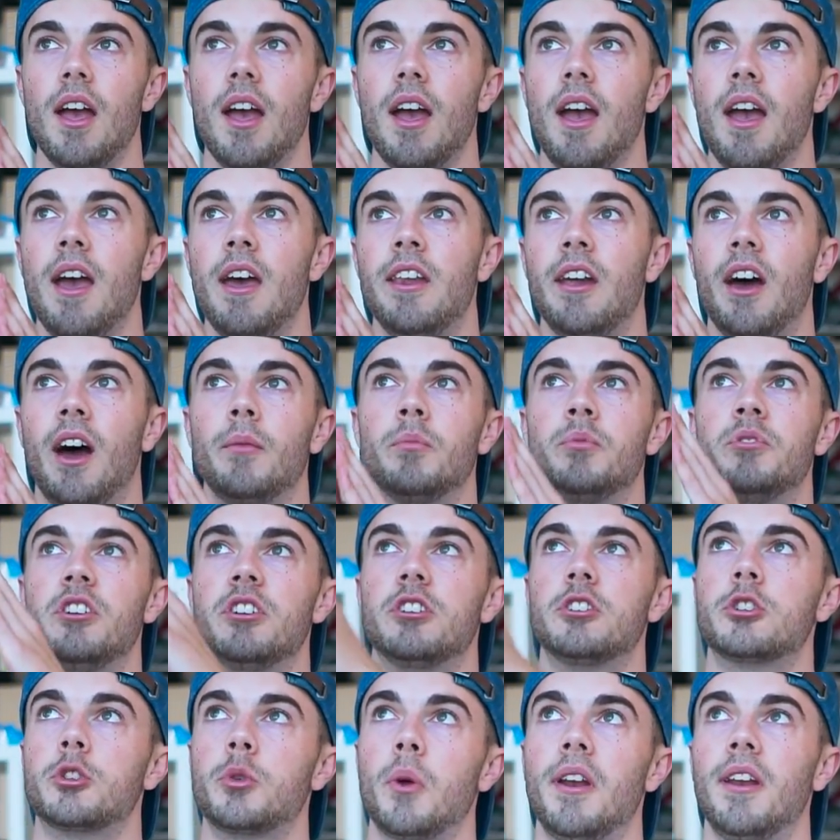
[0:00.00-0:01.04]
And I'm
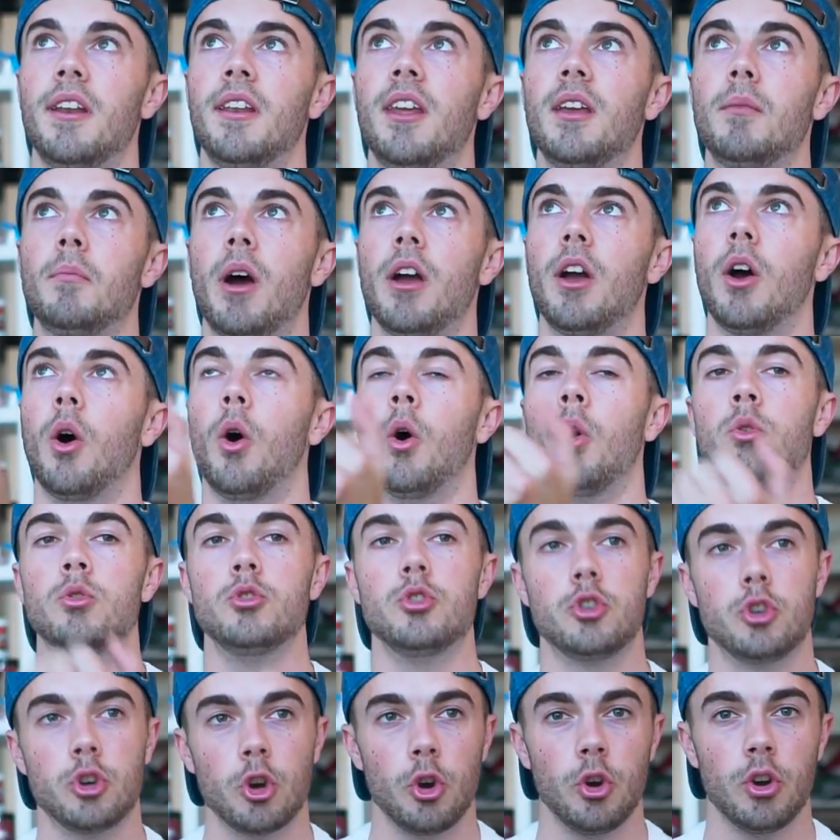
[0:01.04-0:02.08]
discrediting my
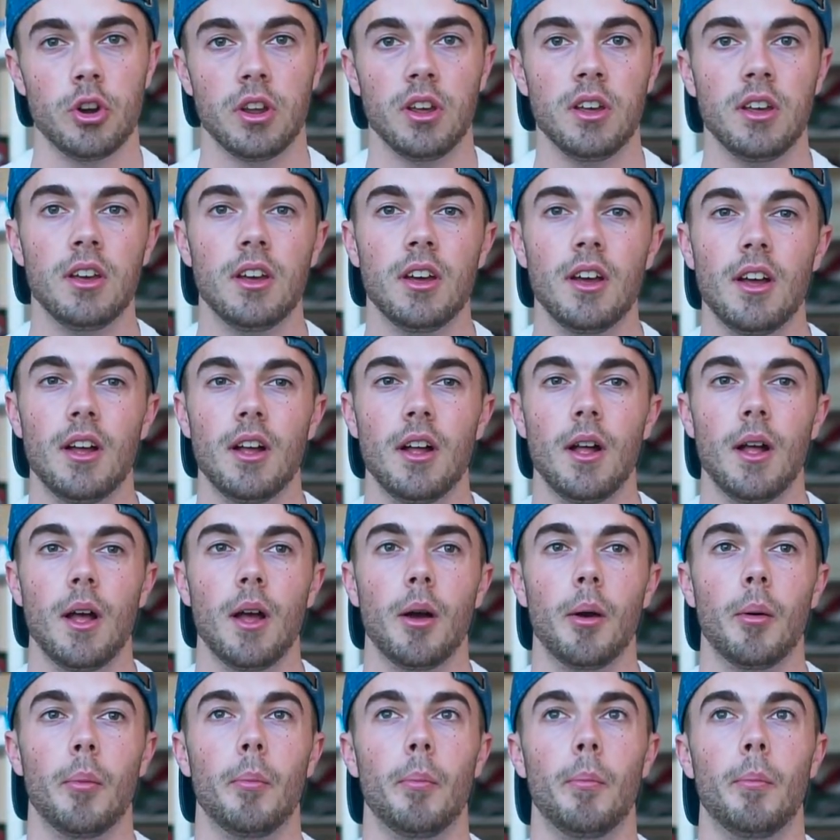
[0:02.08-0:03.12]
own journey
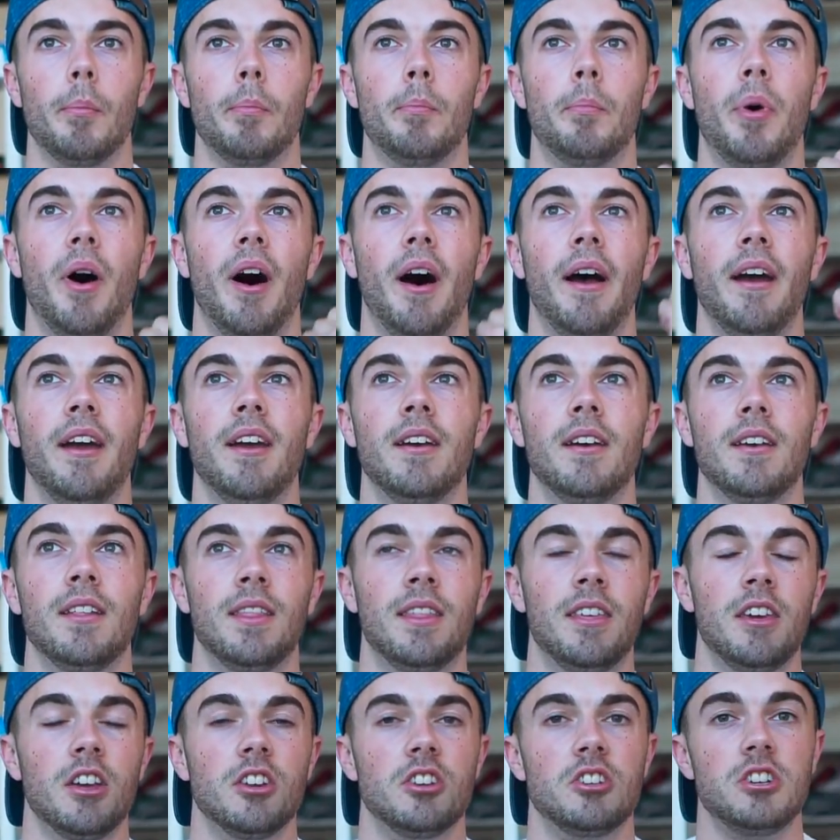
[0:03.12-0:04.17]
by
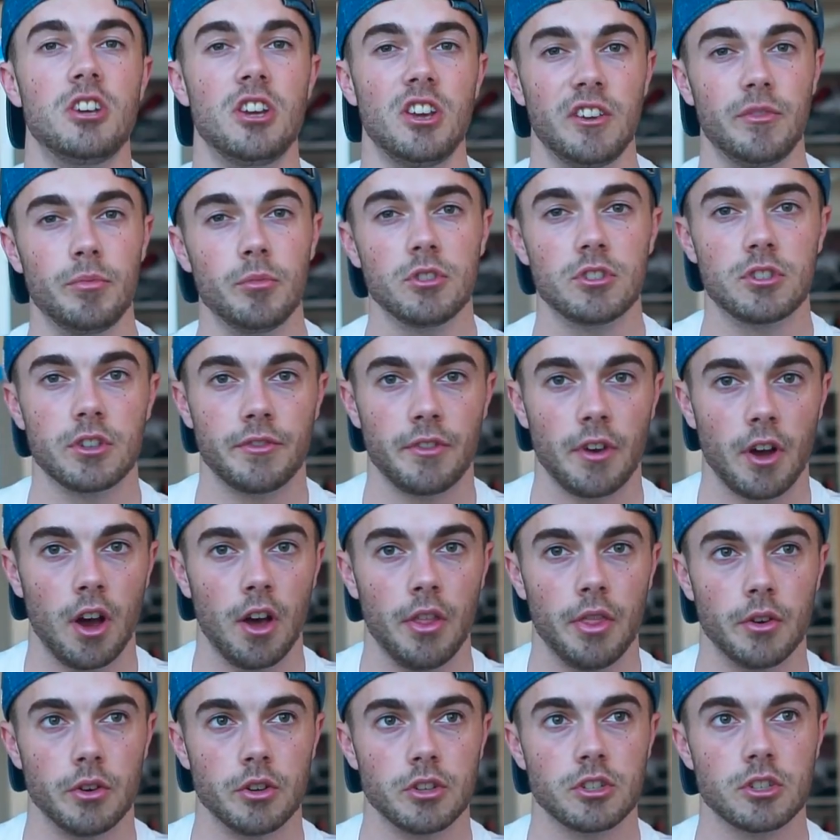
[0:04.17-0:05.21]
the achievements of
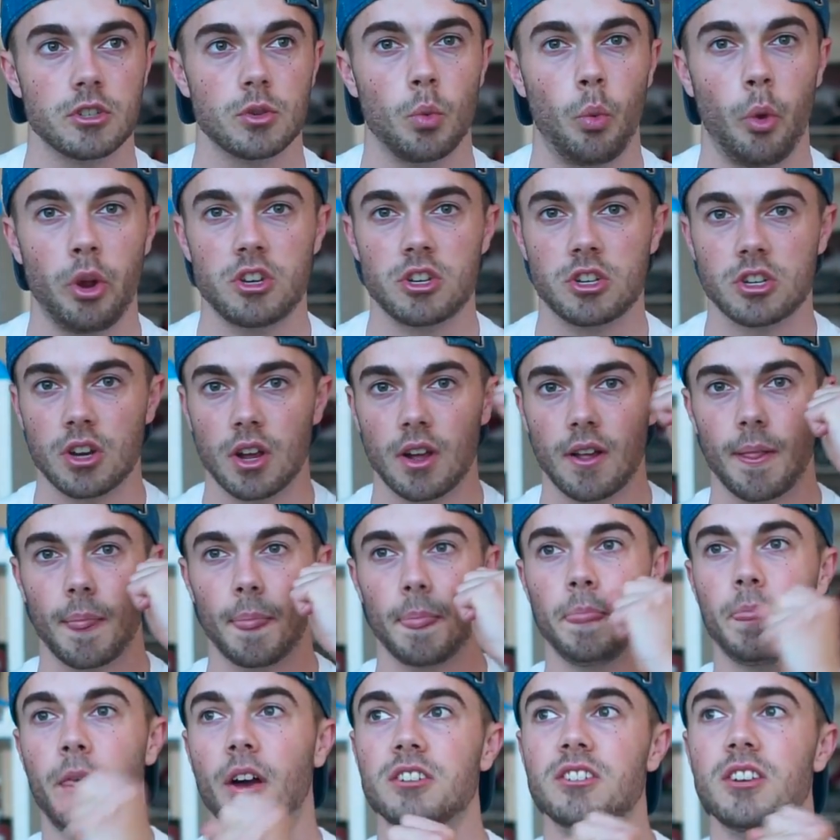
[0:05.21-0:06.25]
others, which
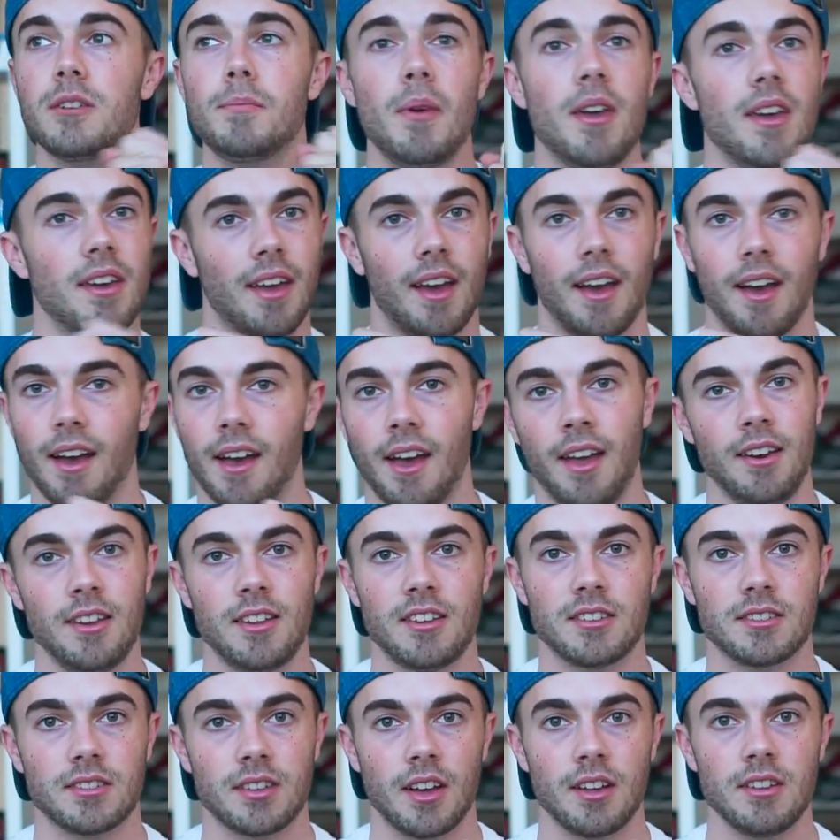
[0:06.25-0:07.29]
doesn't make any
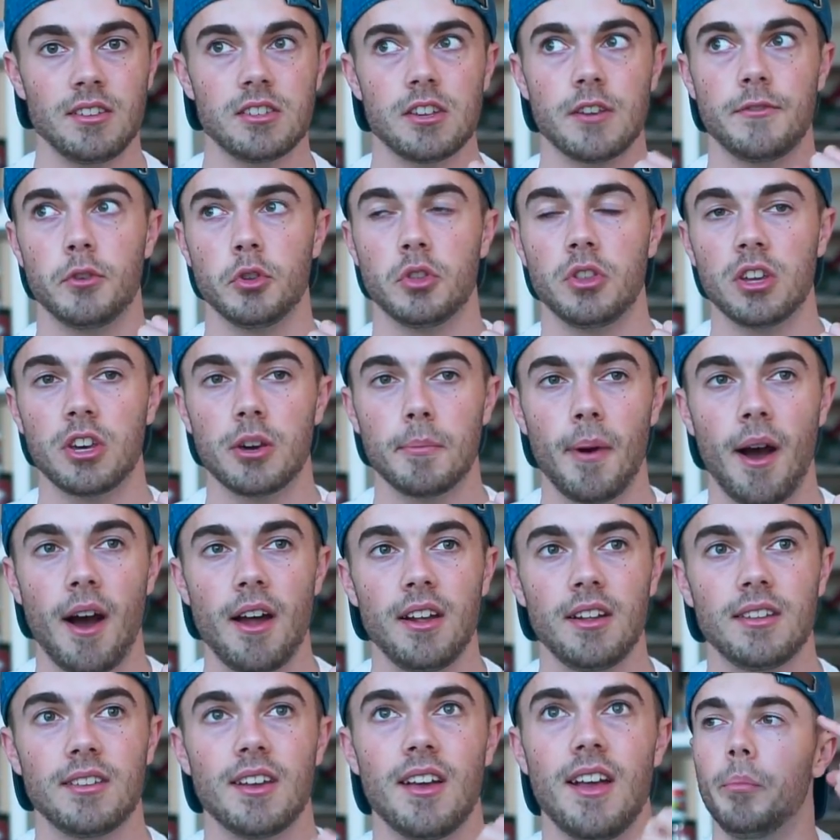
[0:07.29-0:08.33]
sense if you think about
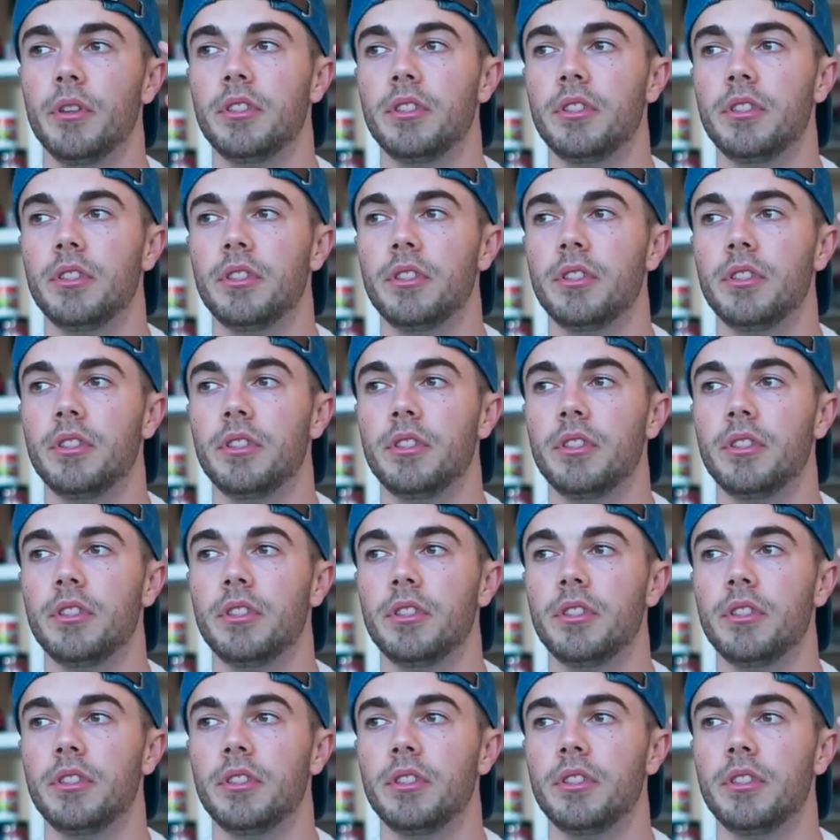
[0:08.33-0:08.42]
it.